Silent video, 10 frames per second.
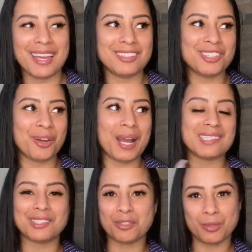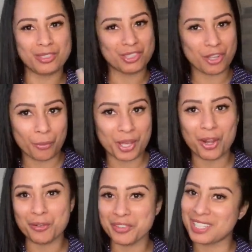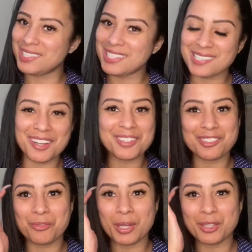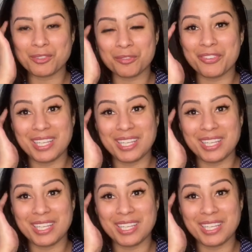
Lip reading: and as a group, you're just going over the details of what you've done for